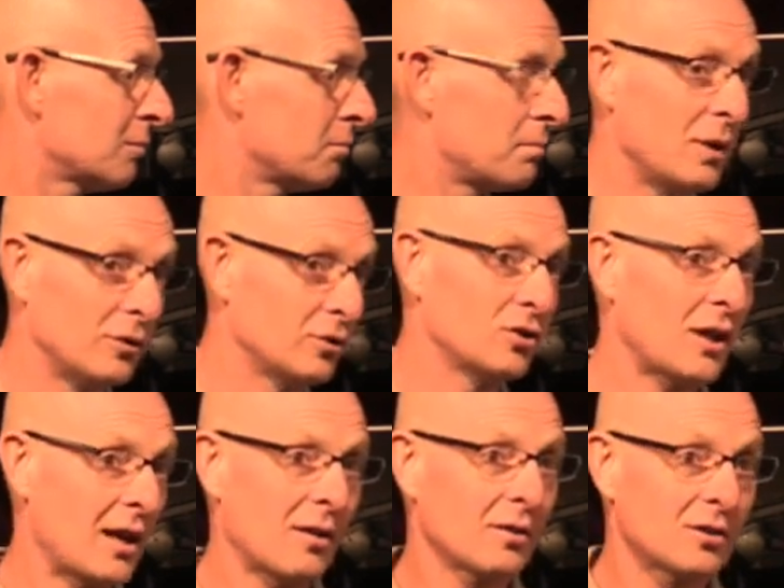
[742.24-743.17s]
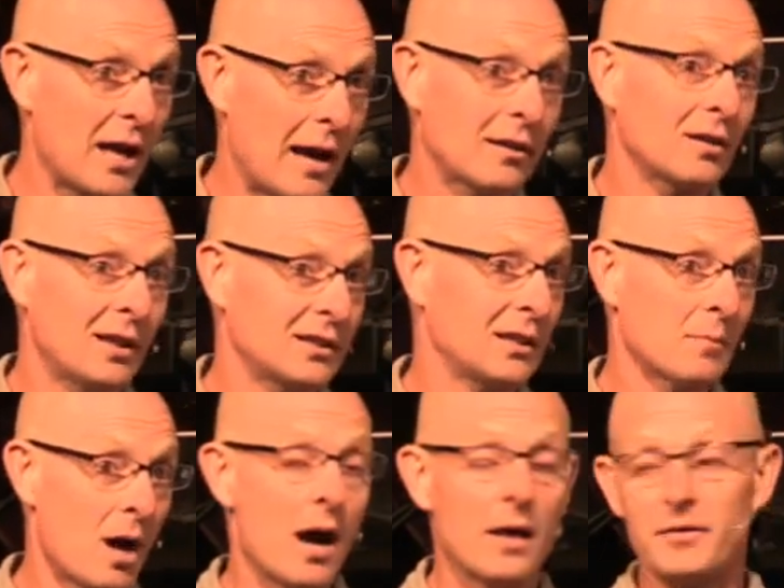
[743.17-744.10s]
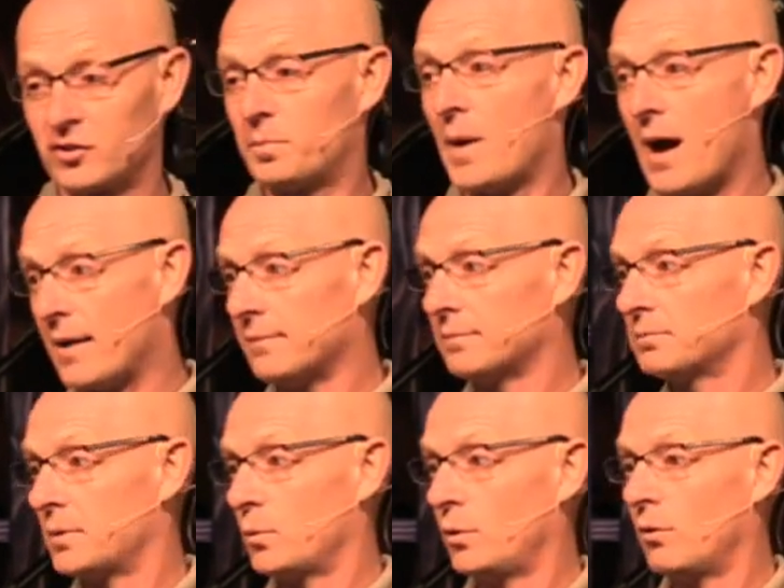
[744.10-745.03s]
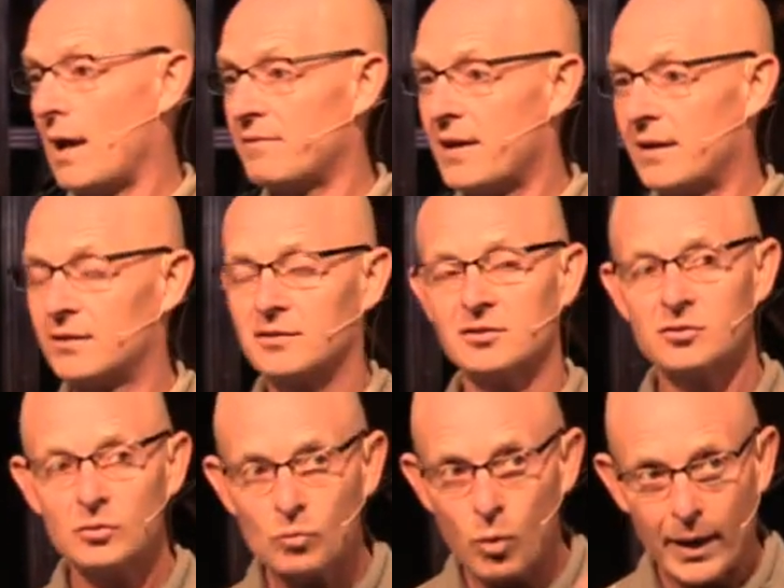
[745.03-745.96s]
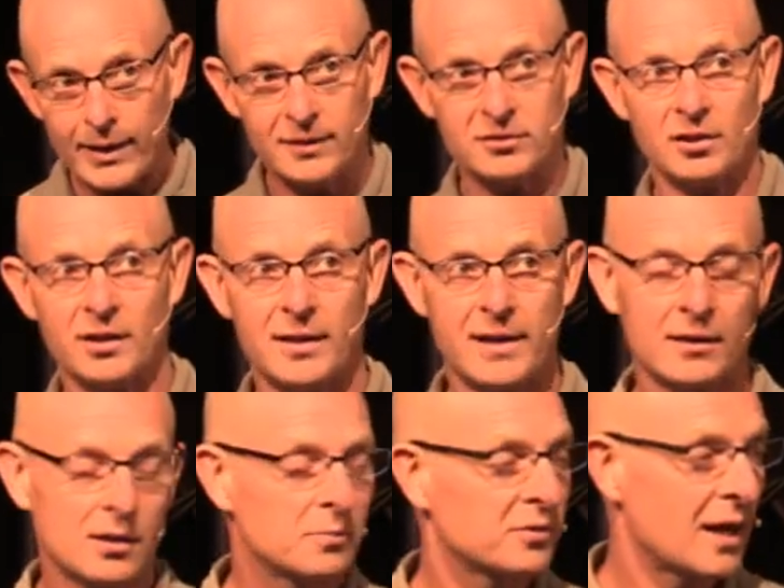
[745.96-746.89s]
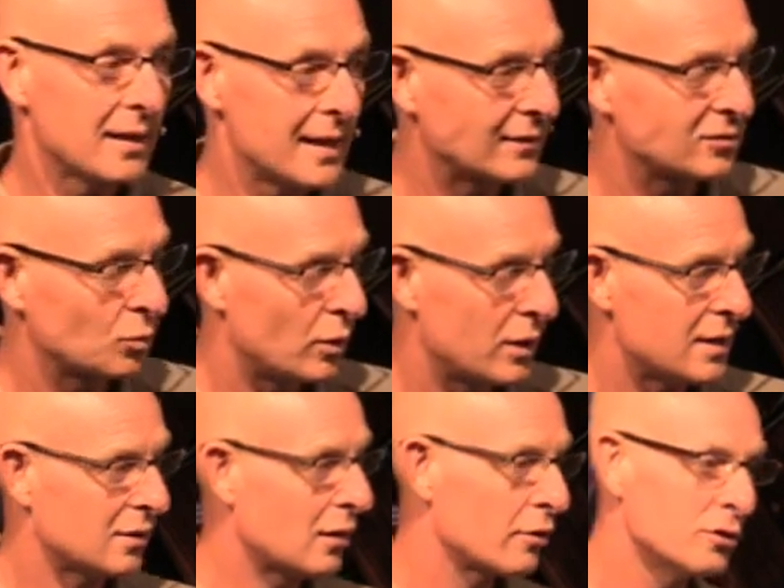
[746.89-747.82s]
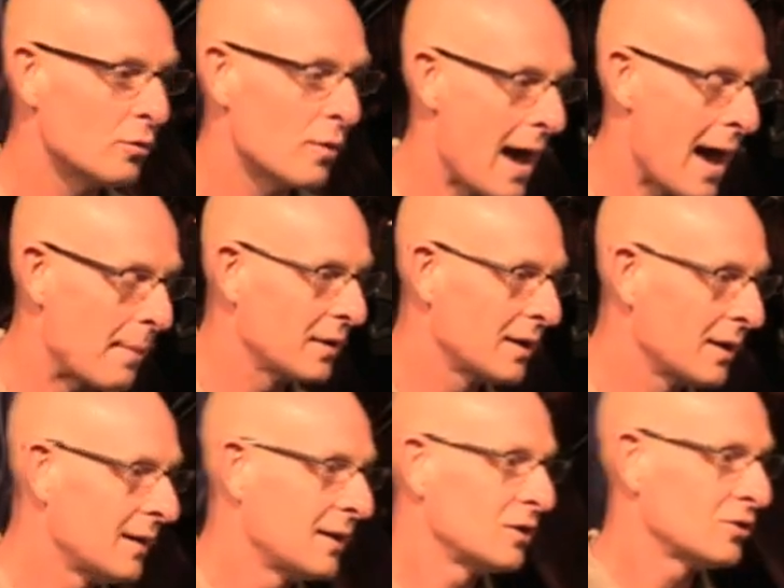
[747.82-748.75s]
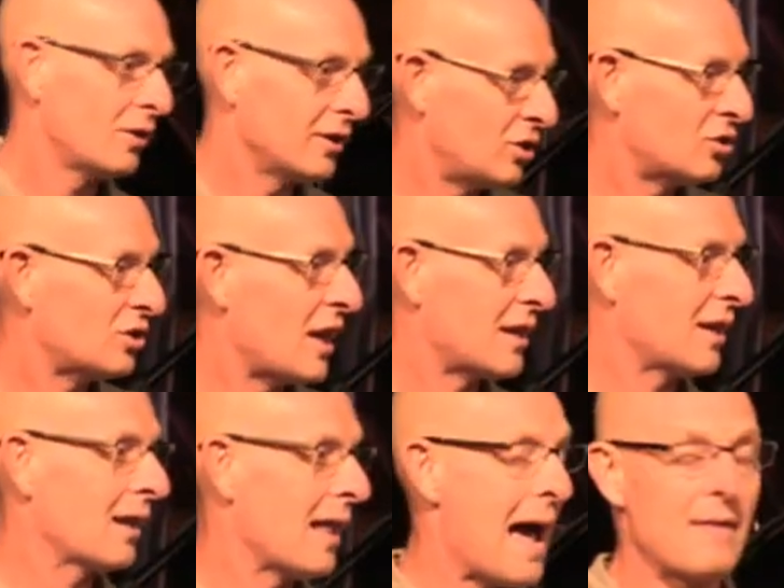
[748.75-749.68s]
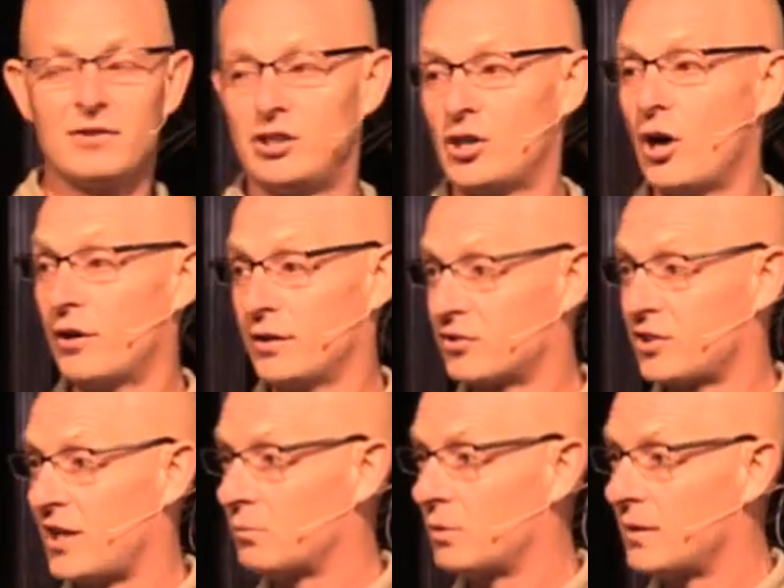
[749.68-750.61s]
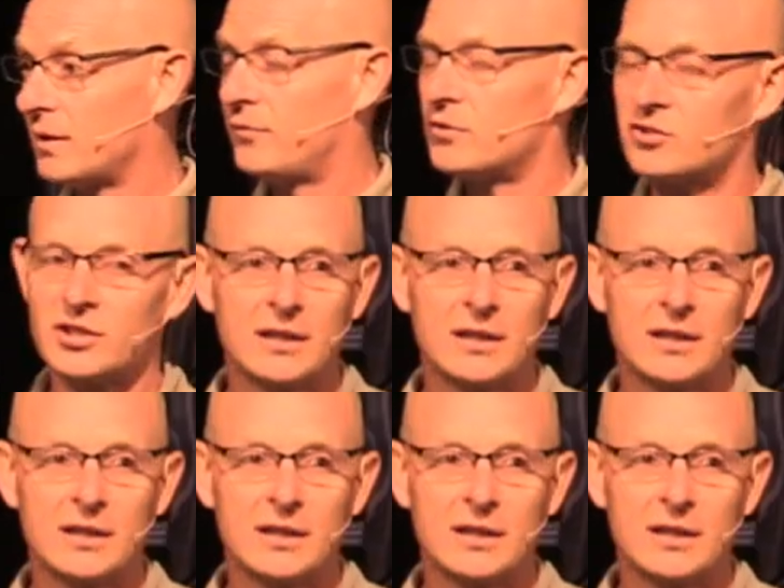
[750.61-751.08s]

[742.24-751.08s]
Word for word: will just kind of calculate them on the spot. But we don't have that quite yet today. That comes out next week on our new app. So let's just take it live in the audience, can we? If you say,